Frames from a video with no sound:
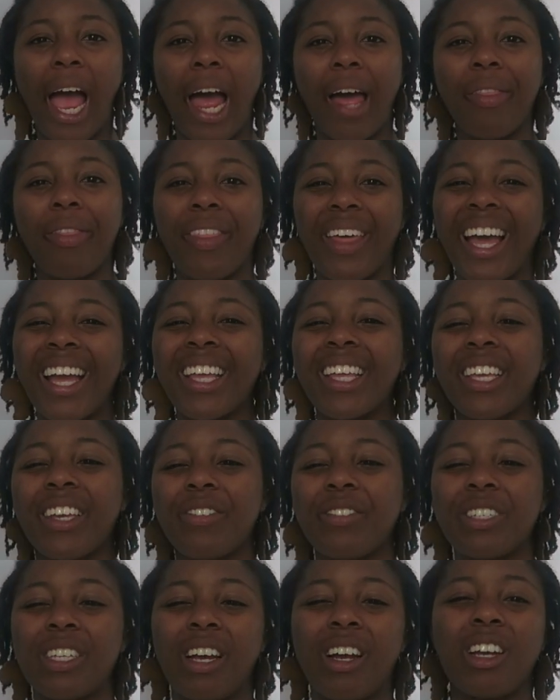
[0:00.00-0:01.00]
and that
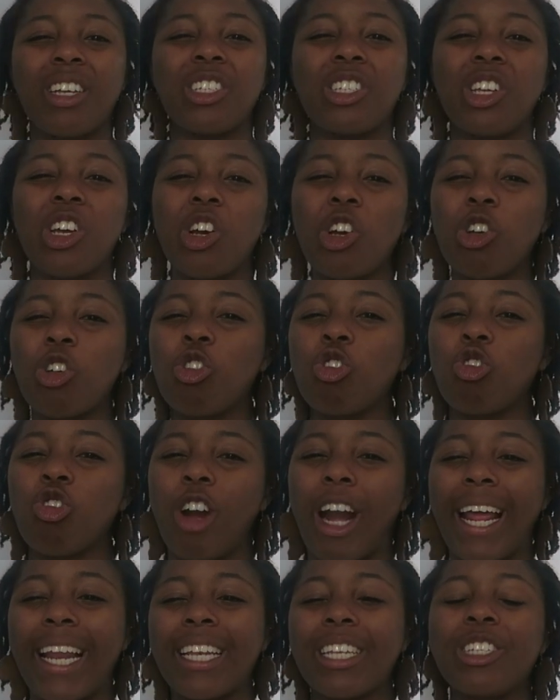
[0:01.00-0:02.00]
gives us a
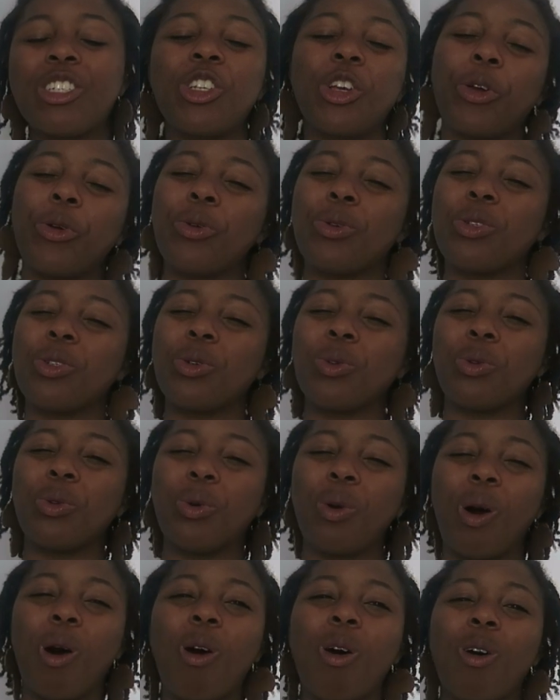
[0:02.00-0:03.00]
grand
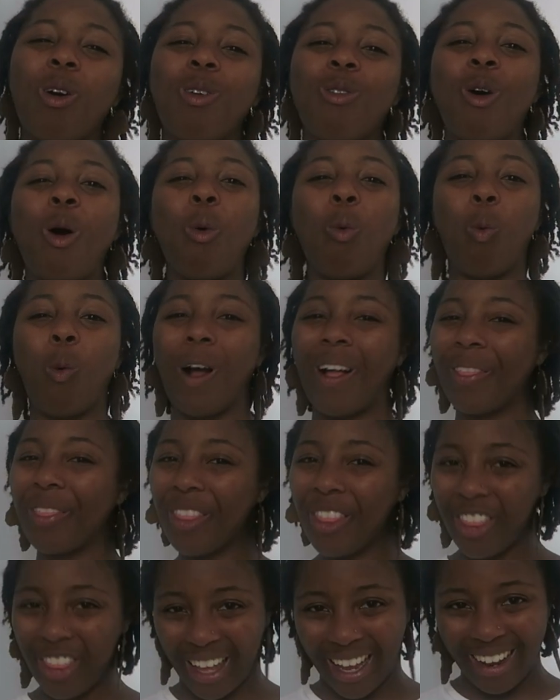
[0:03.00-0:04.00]
total of
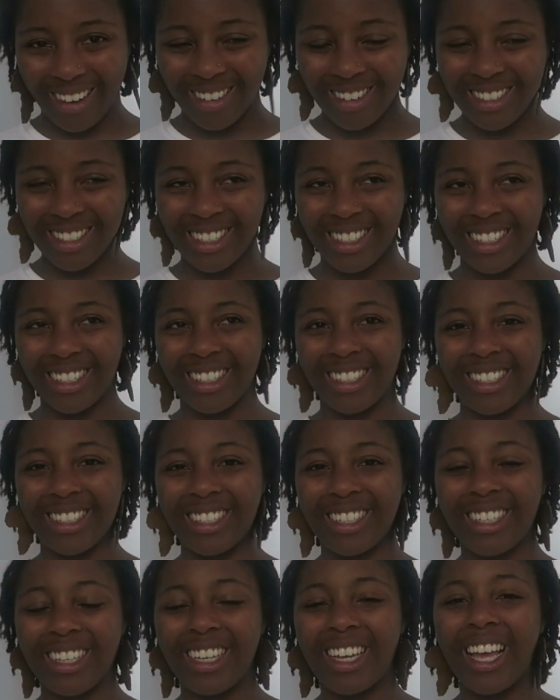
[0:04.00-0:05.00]

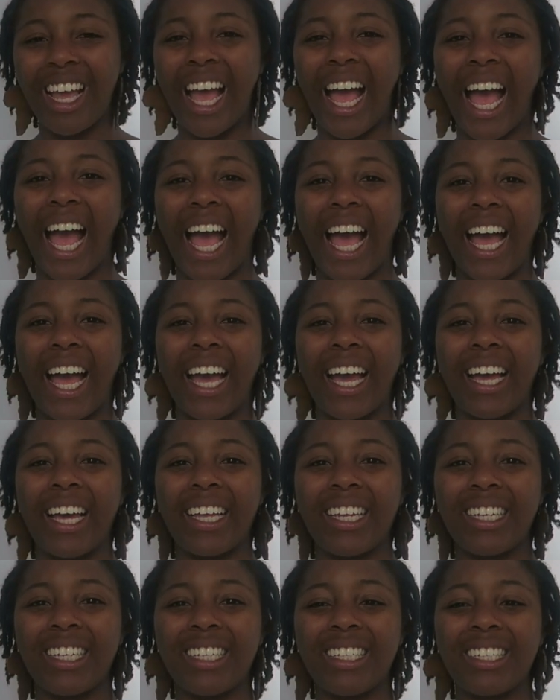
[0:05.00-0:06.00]

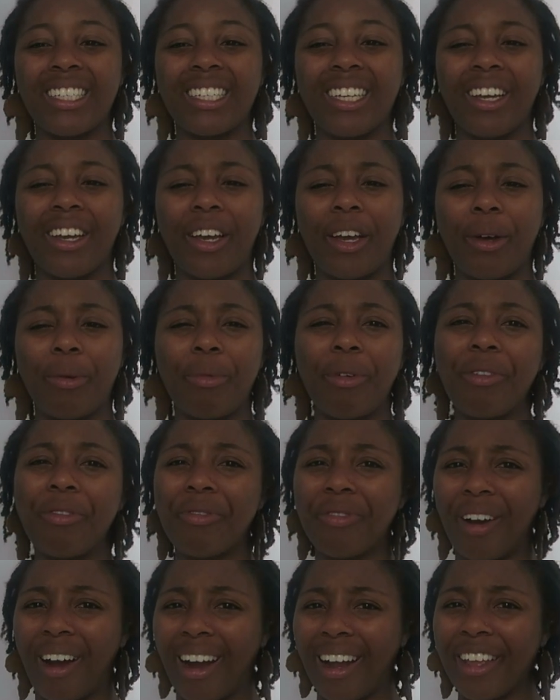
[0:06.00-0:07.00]

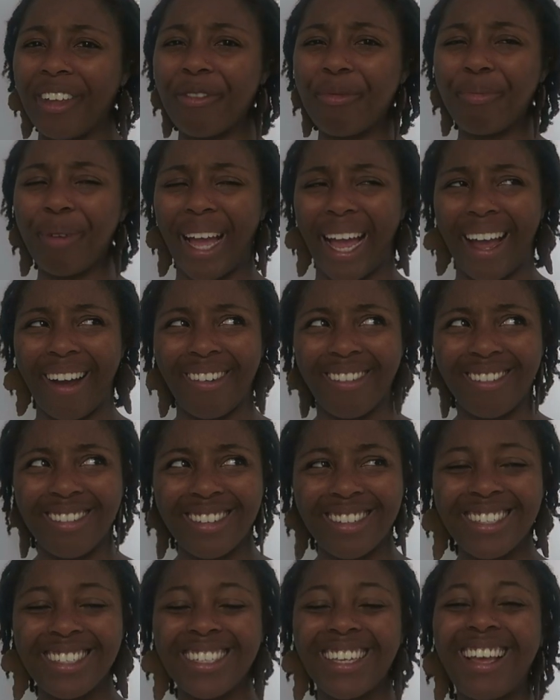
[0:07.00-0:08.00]

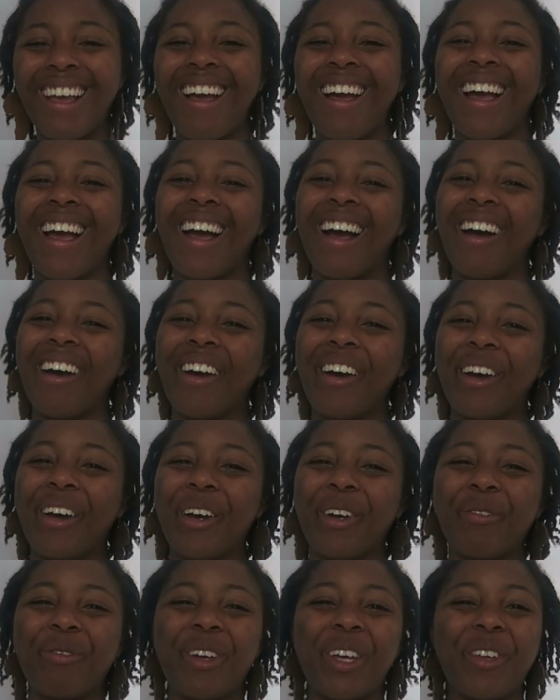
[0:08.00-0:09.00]

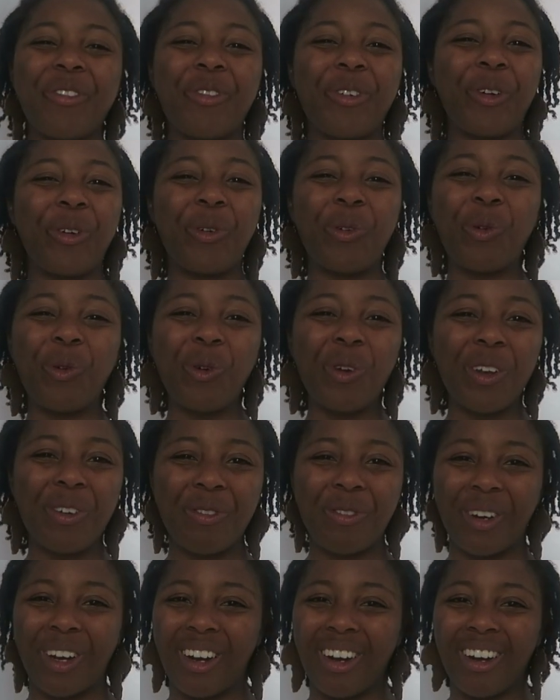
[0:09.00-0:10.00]
£1,005 for all
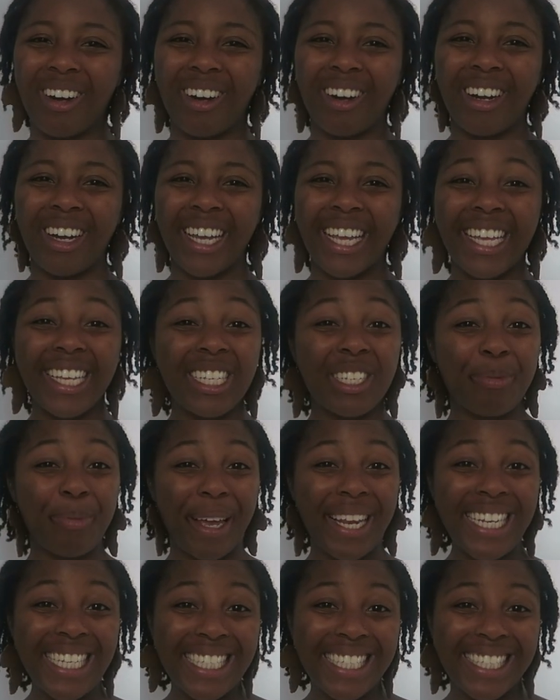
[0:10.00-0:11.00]
of our
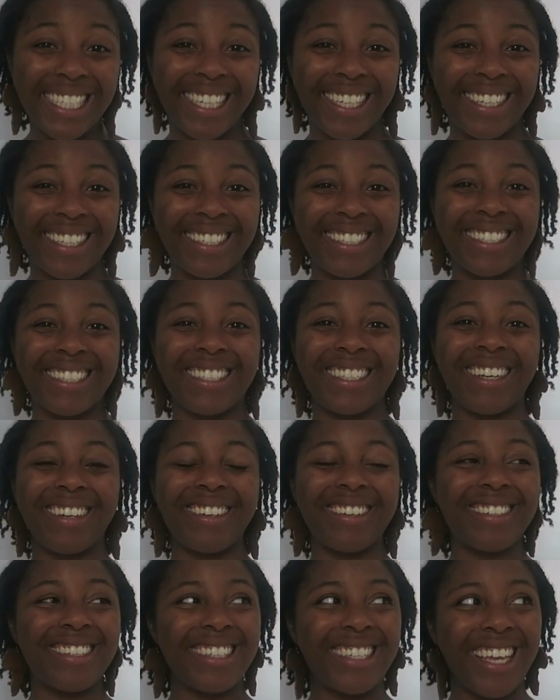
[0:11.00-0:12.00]
expenses.
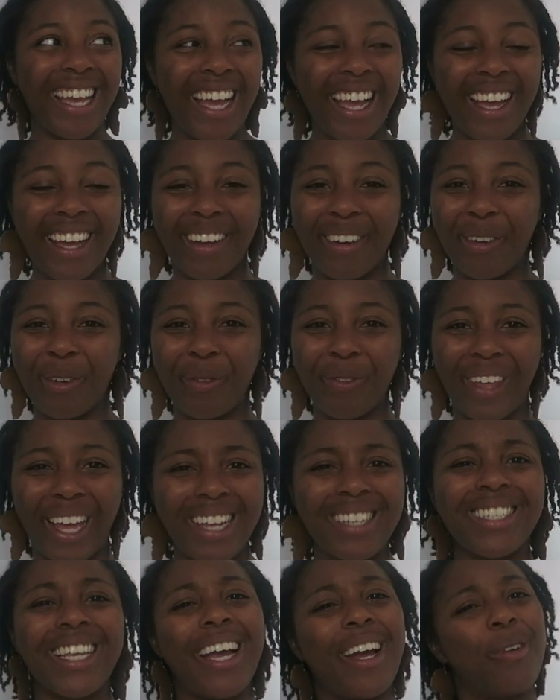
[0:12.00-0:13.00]
So yeah,
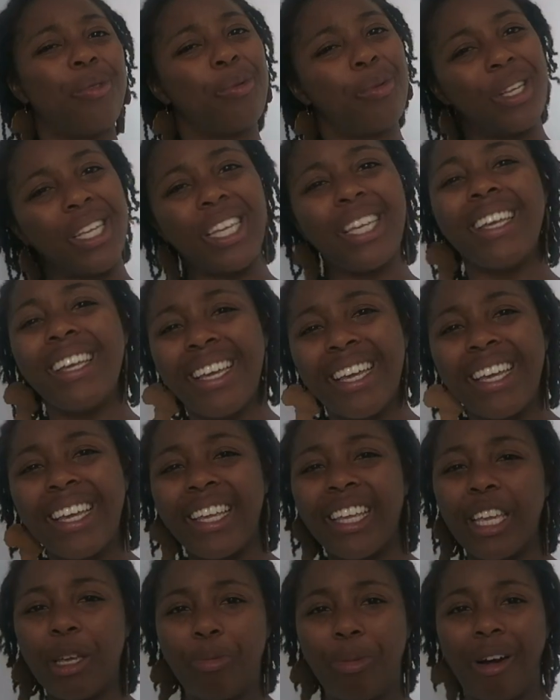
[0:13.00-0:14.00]
that's how we
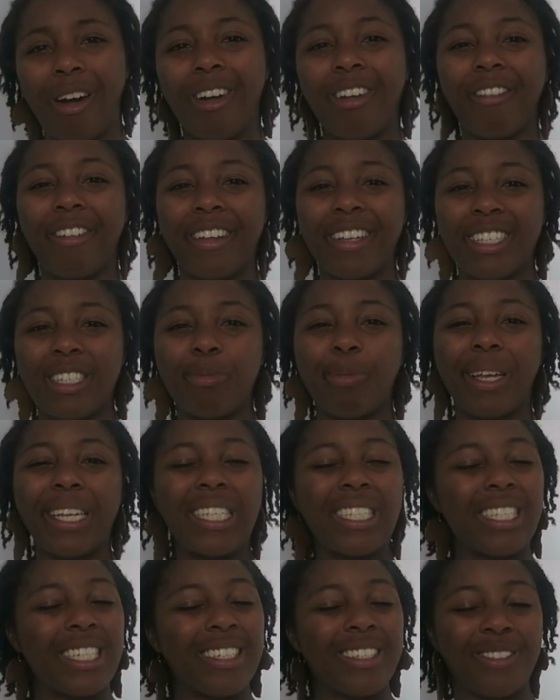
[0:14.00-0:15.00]
keep our
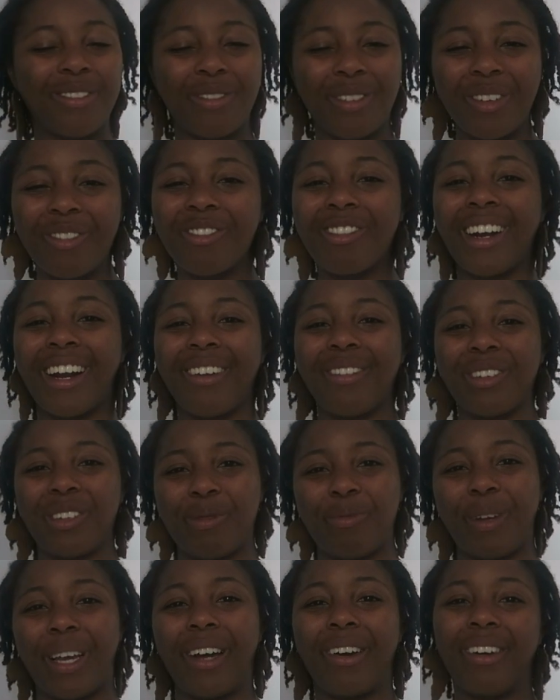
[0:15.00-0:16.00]
expenses of around
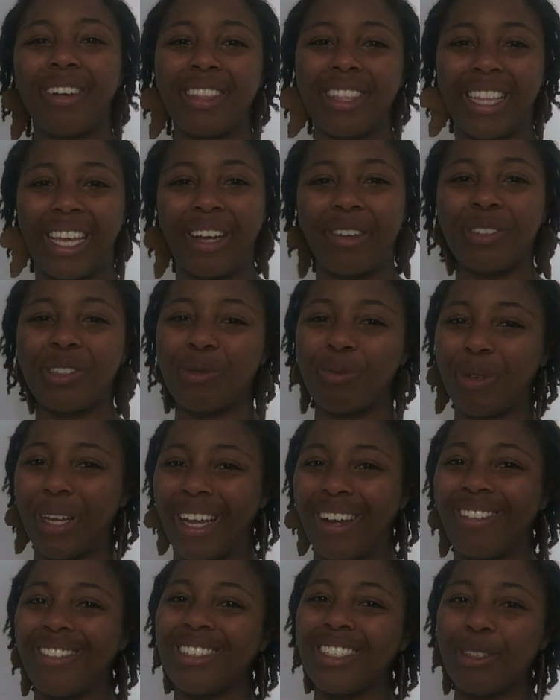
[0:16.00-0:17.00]
about
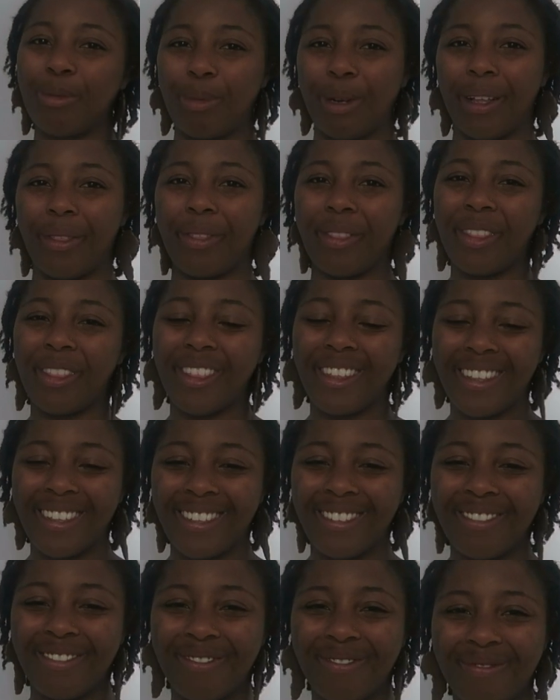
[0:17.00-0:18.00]
£1,000 a month.
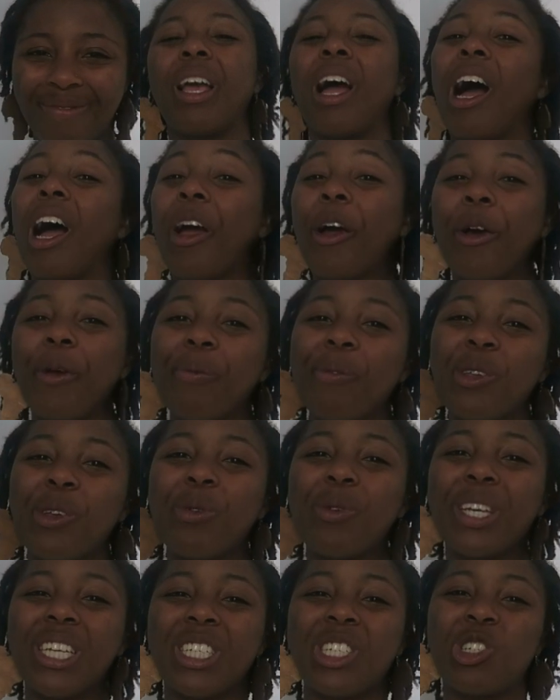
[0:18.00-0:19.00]
I hope
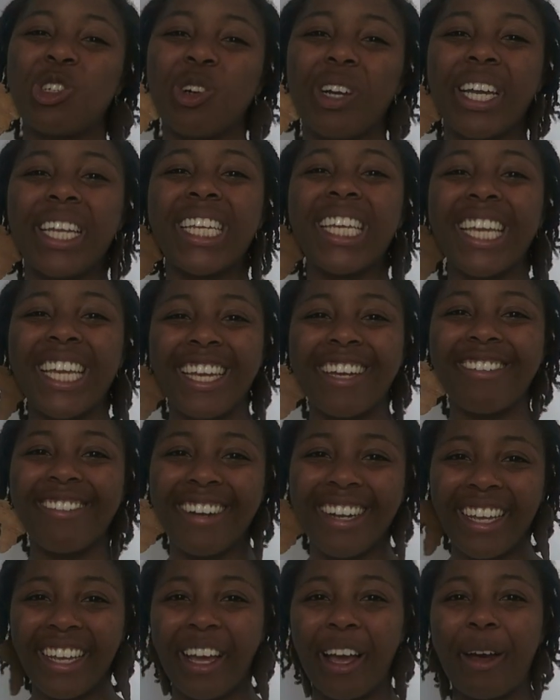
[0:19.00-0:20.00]
you enjoyed
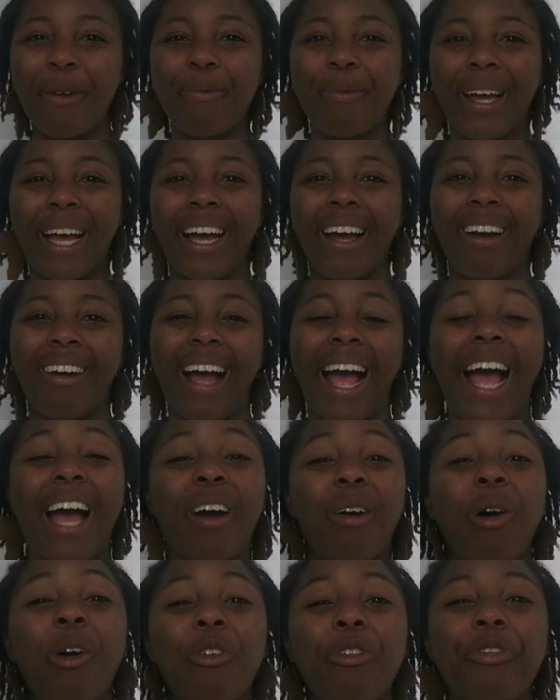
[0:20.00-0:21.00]
hearing about
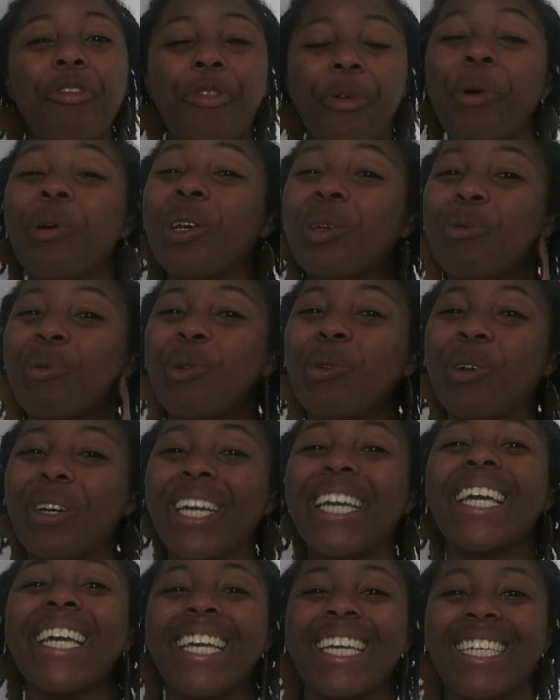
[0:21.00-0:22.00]
how affordable
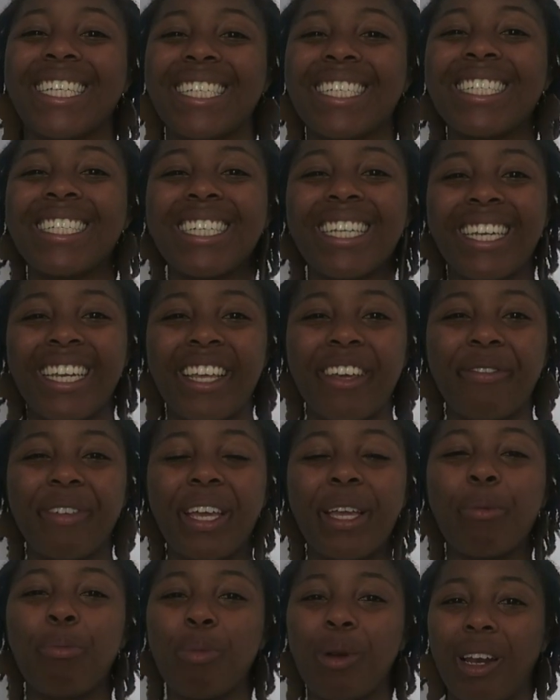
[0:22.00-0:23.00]
it is to live in